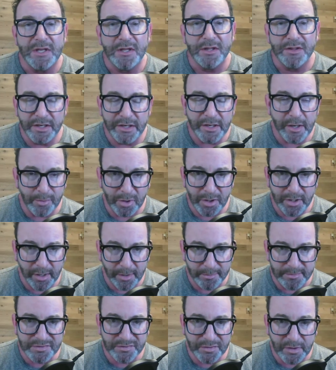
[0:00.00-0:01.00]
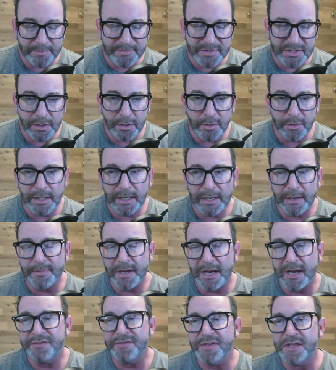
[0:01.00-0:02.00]
the number comes from. So
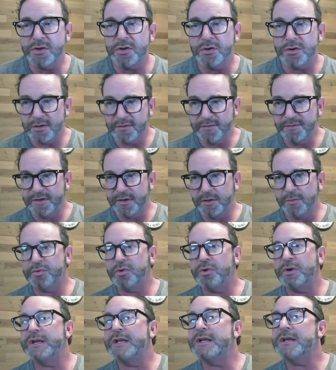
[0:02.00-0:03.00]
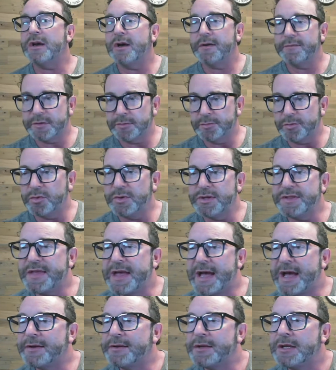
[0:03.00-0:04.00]
I think you can feel pretty comfortable with
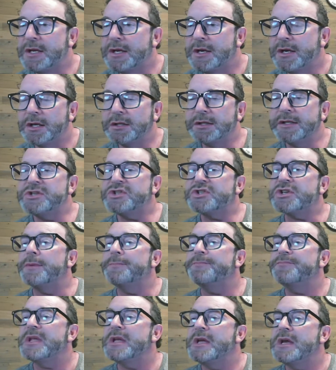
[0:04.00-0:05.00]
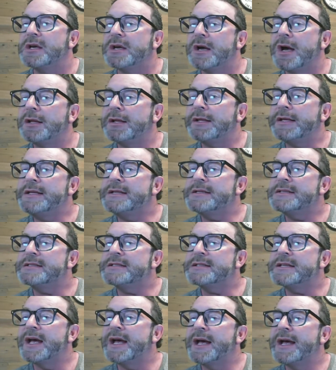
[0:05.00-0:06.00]
that. Alicia, Colleen
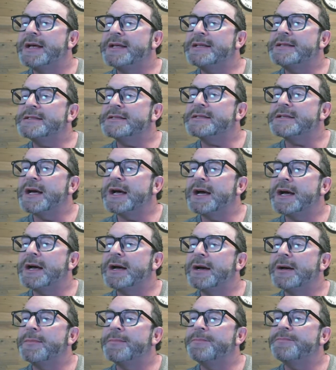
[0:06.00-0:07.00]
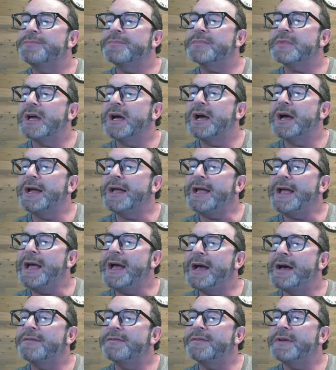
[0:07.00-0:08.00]
says, I
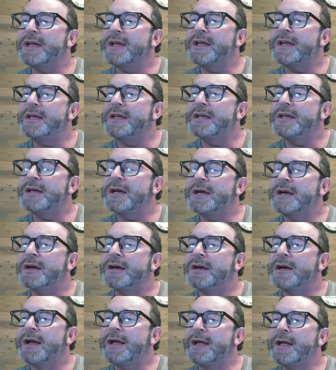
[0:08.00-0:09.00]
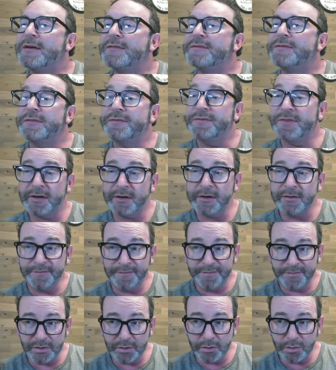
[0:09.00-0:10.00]
have a very
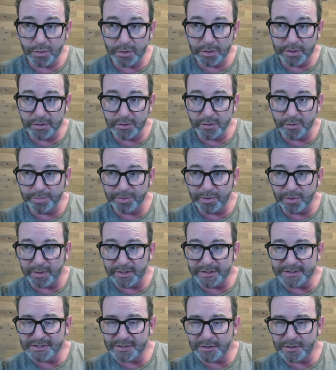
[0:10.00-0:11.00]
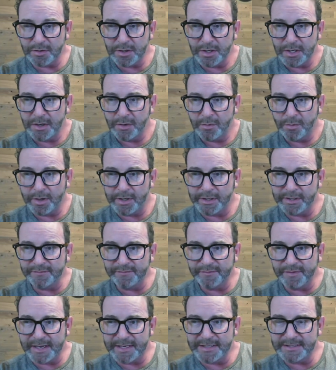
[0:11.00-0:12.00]
few euploids, so want
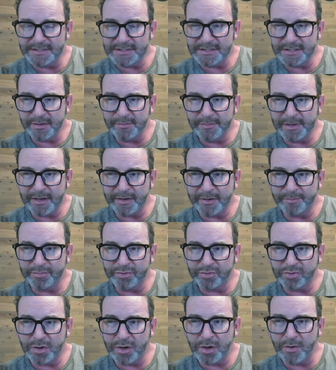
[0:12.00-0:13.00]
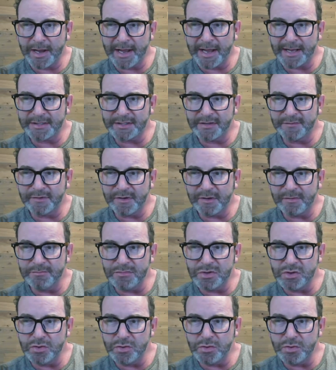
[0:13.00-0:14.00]
advice about proactive
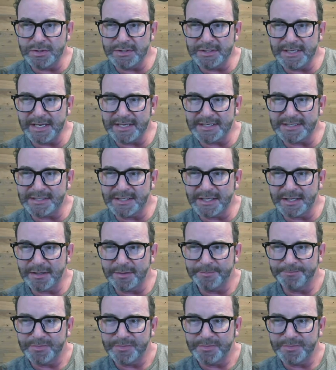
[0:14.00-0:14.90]
immune testing